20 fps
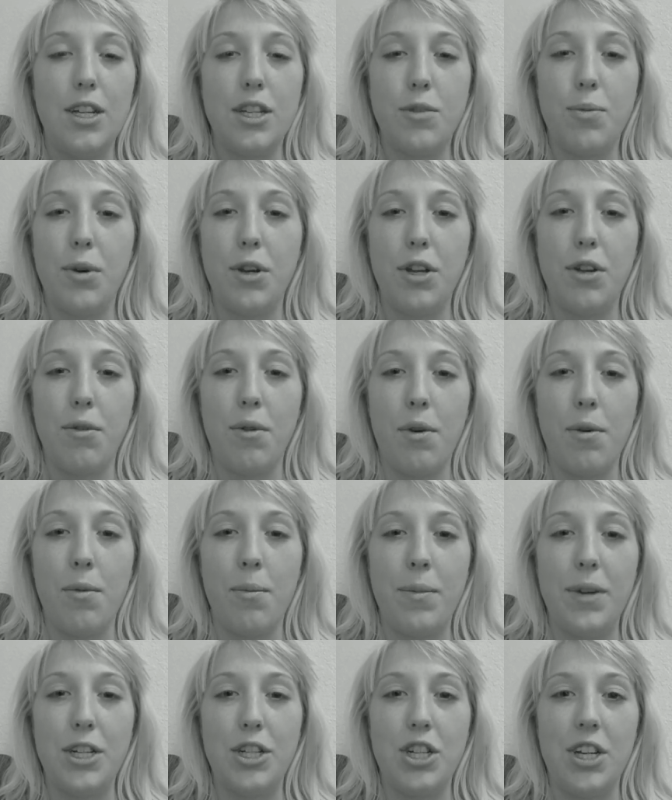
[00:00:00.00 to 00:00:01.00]
to put you in
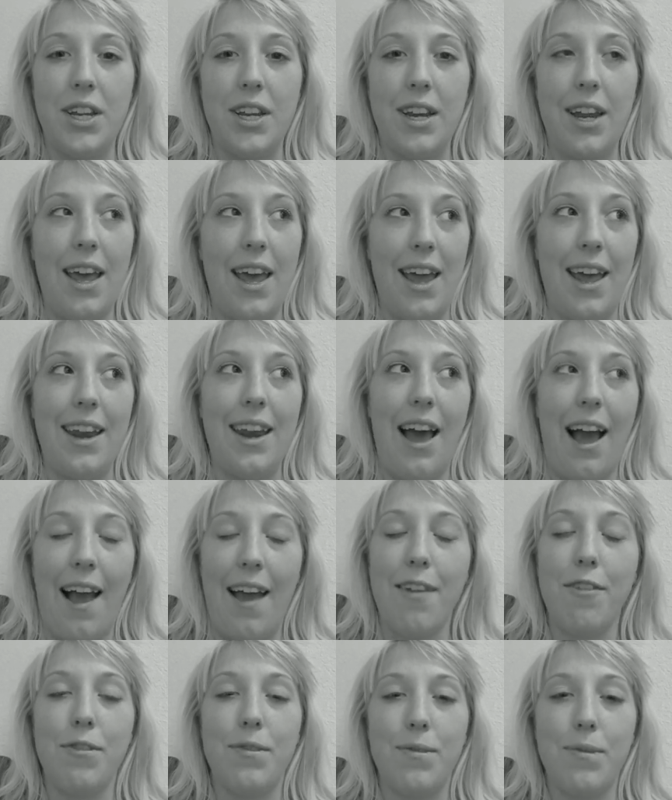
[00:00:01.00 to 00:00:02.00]
remission, and
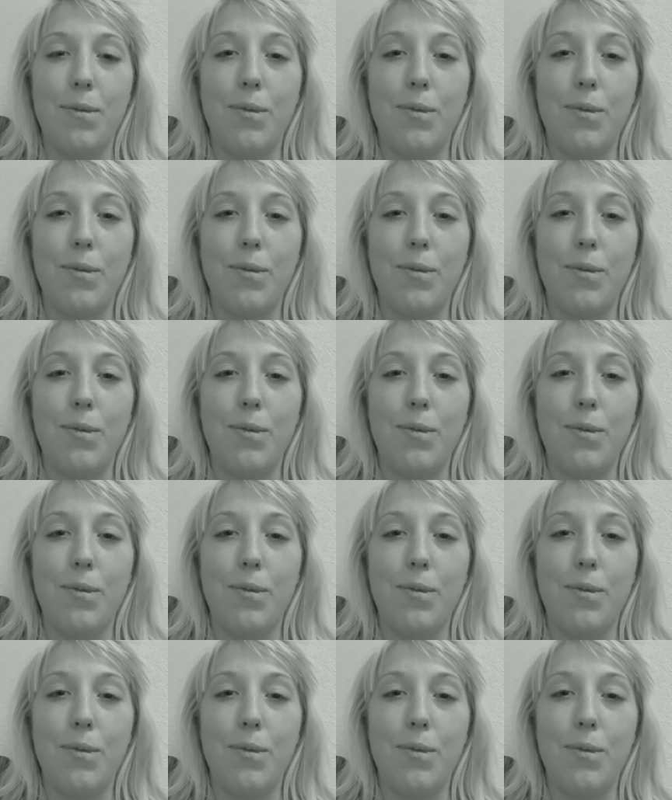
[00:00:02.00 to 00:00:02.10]
I